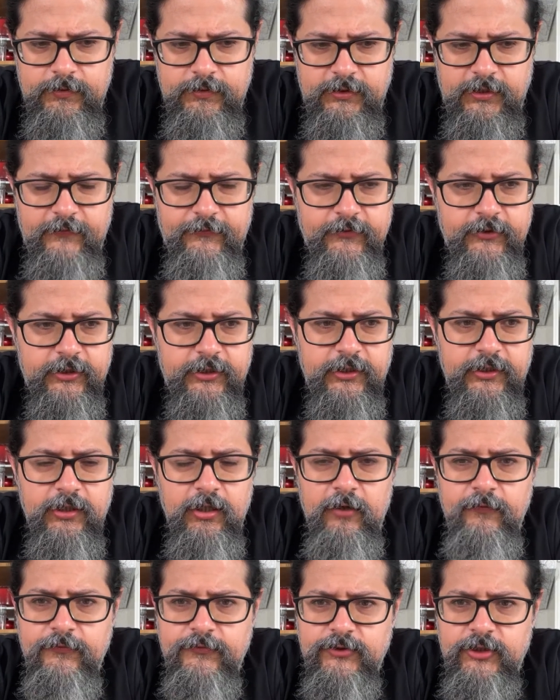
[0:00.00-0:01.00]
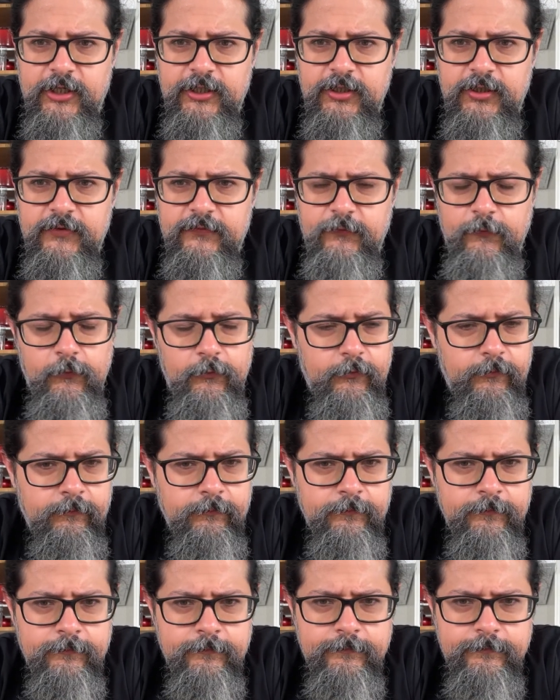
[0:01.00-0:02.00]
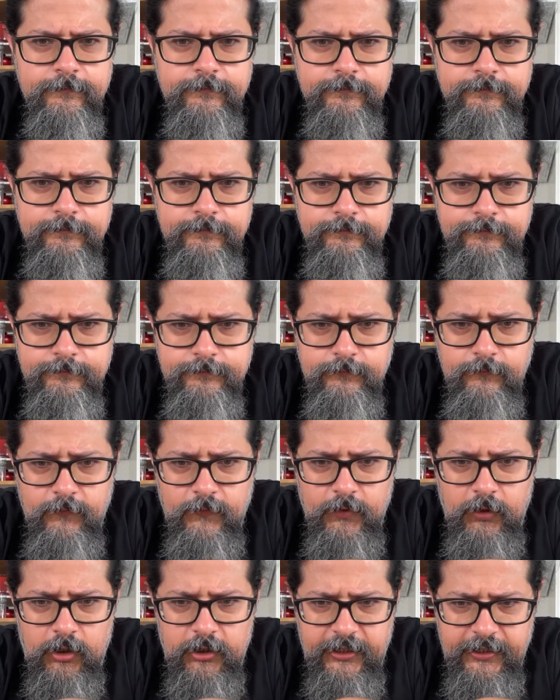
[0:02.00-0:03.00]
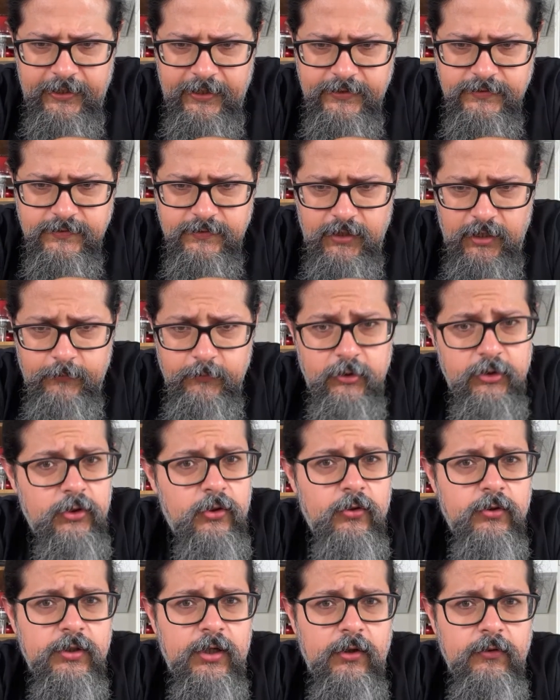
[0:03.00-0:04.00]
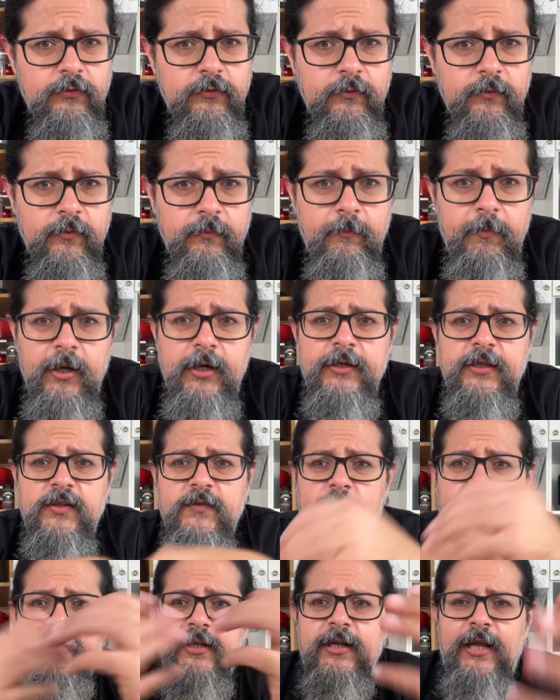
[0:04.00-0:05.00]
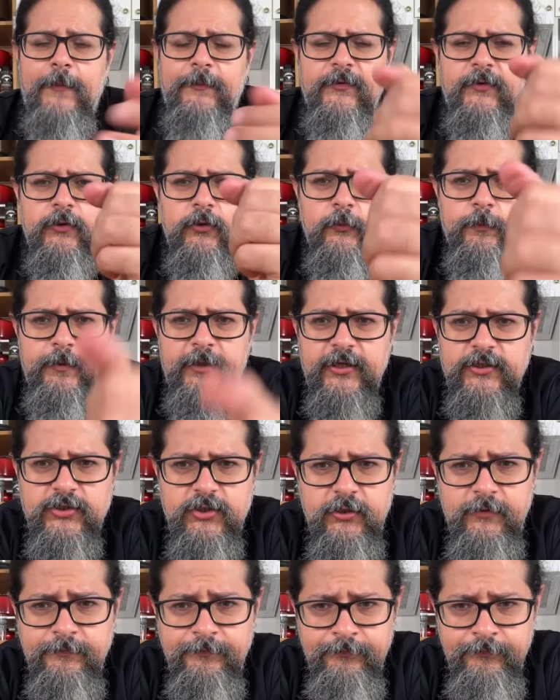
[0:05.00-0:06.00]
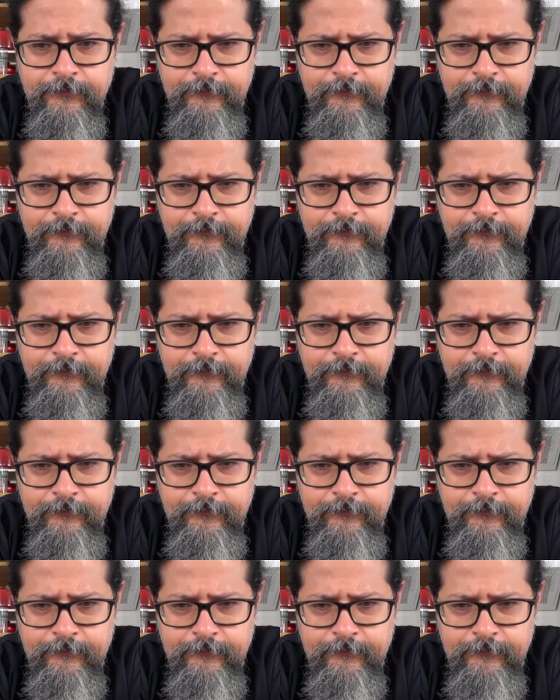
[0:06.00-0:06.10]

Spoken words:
Definitely love Chinese food. Alright guys, I'm going to go now. But it's been an absolute pleasure.